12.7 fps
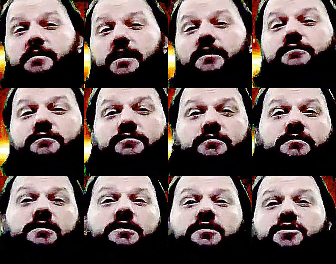That's
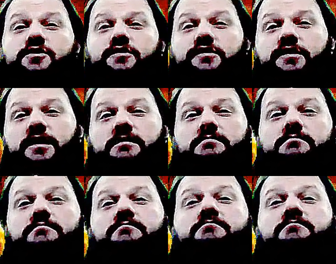interesting.